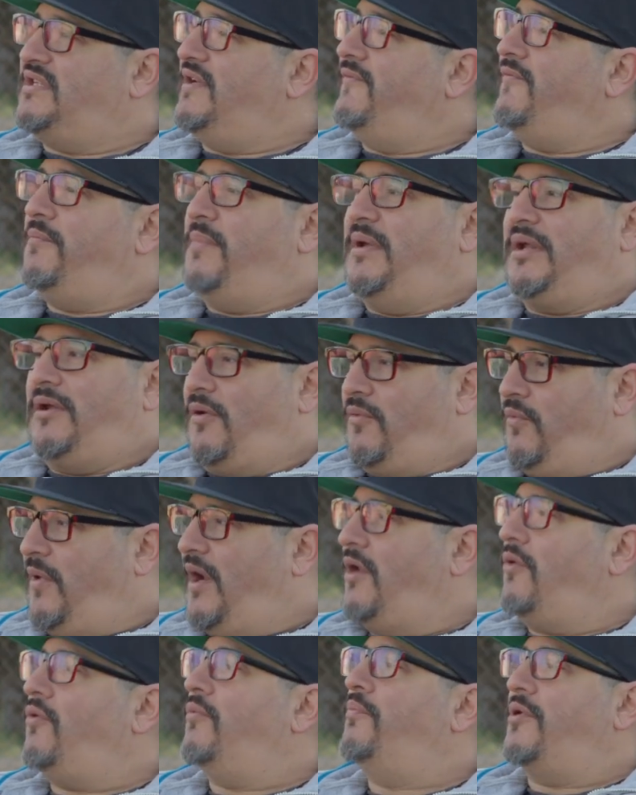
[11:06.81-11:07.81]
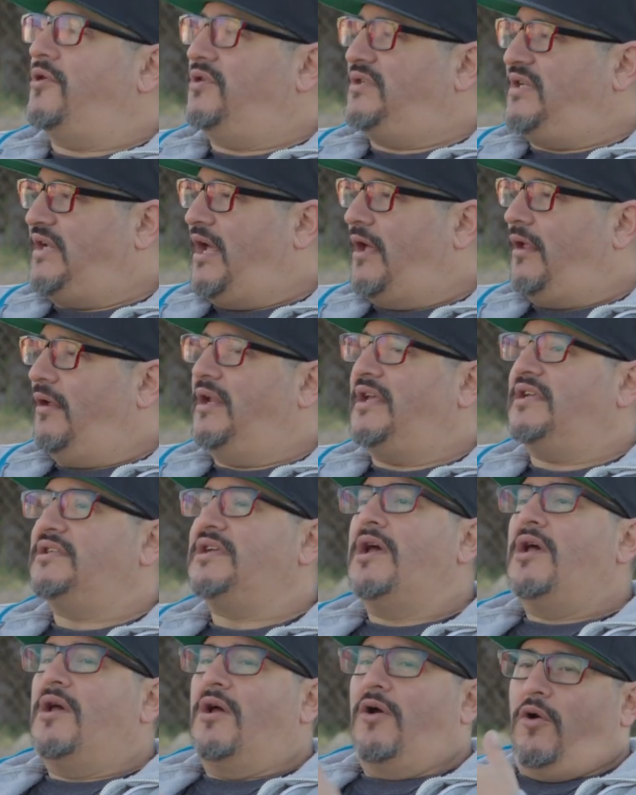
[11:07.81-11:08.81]
Even being on radio personalities,
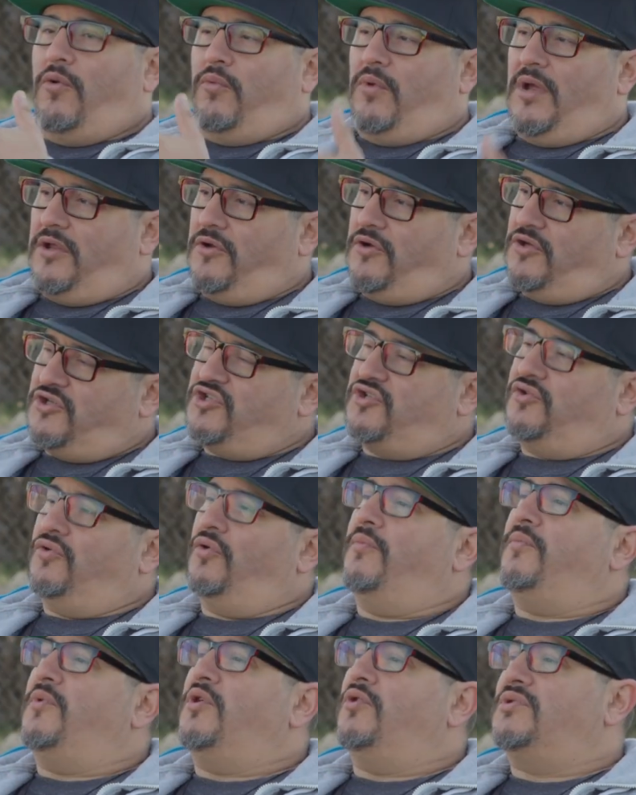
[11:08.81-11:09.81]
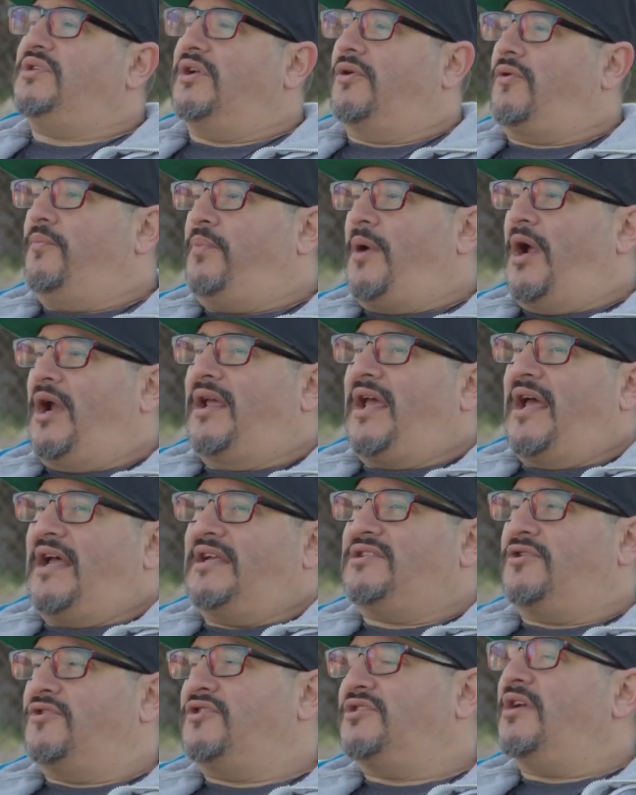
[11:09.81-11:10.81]
or whether you're just doing music or
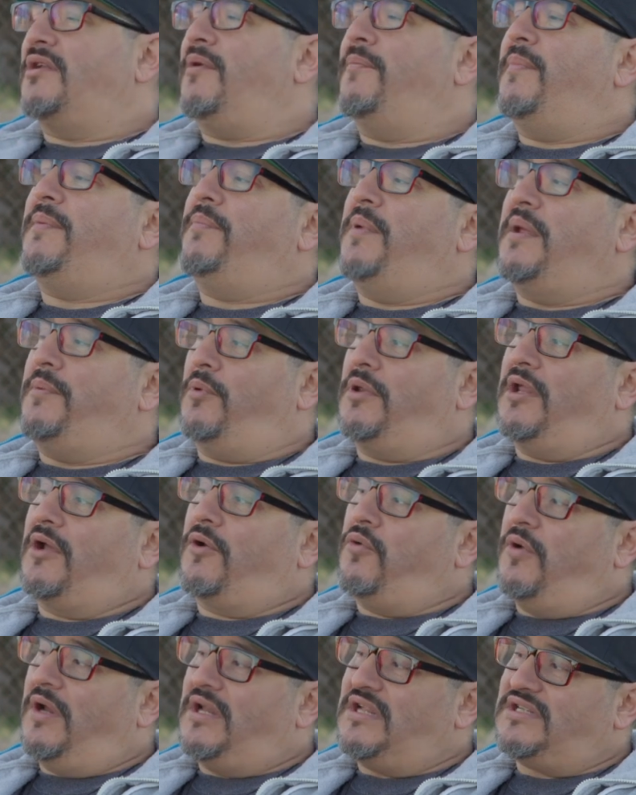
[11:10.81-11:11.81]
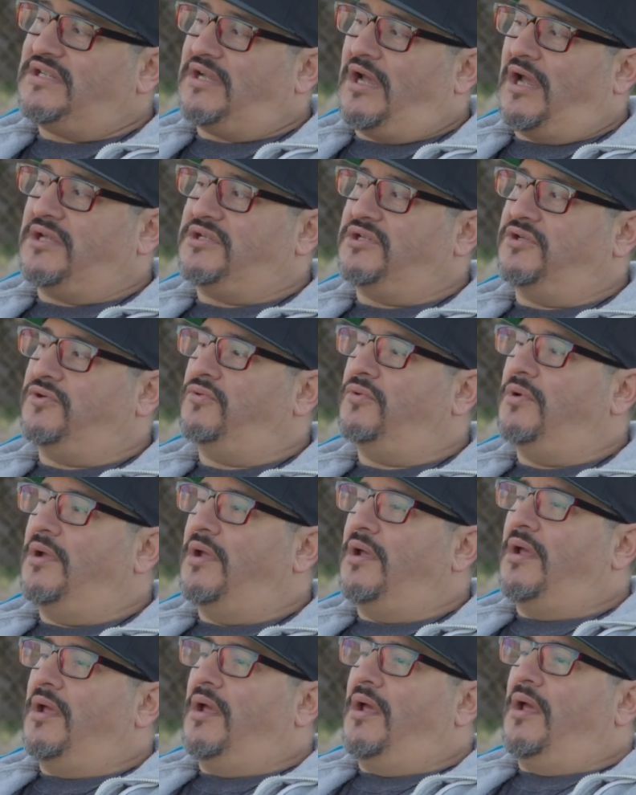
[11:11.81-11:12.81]
podcasts, there's going to be people that criticize you,
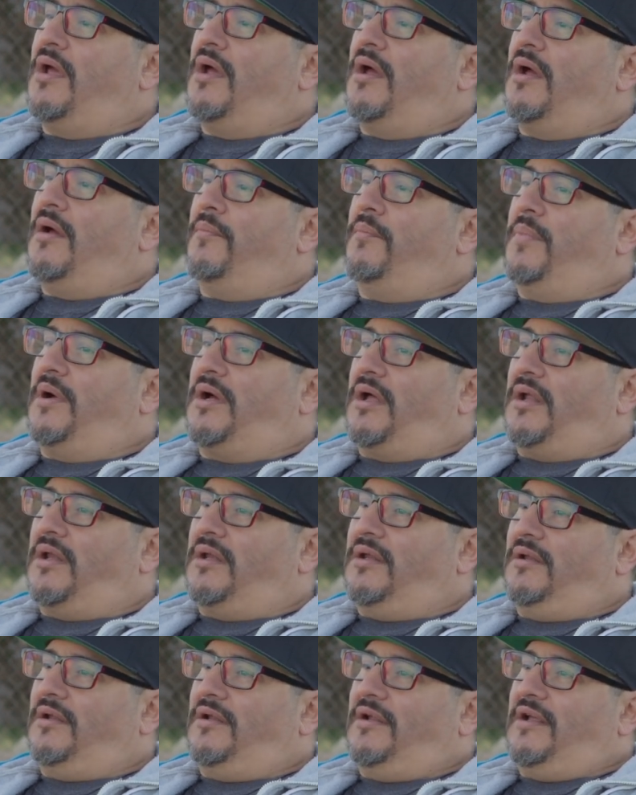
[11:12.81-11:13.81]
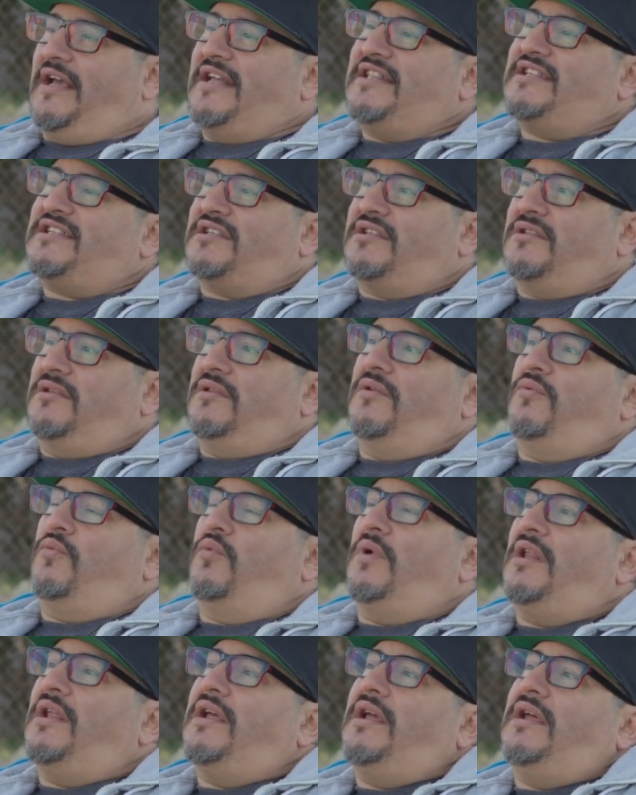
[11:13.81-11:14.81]
but it's
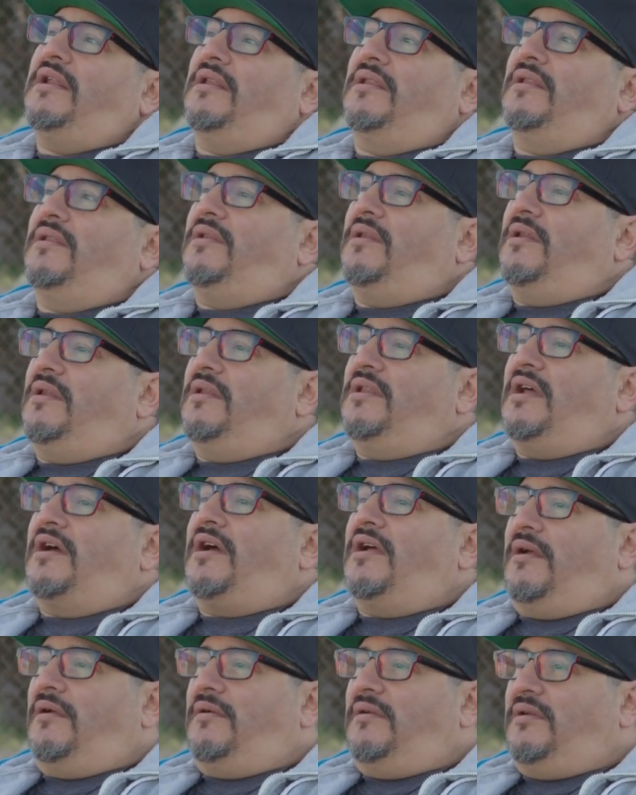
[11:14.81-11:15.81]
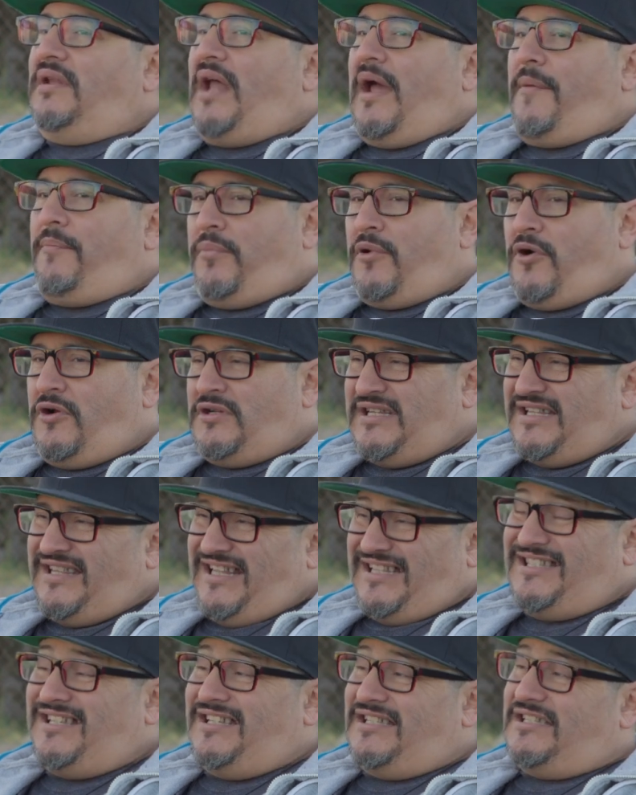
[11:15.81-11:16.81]
really that person
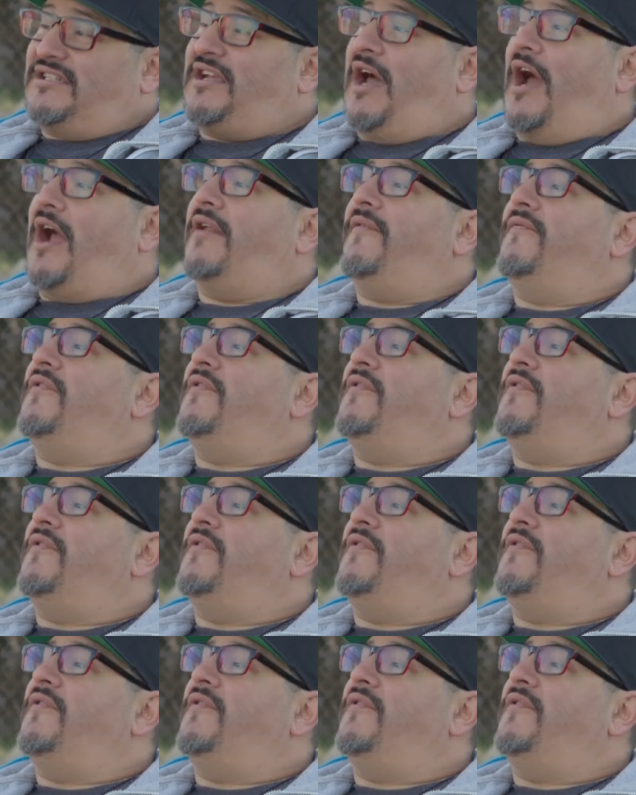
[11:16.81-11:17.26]
that's inside of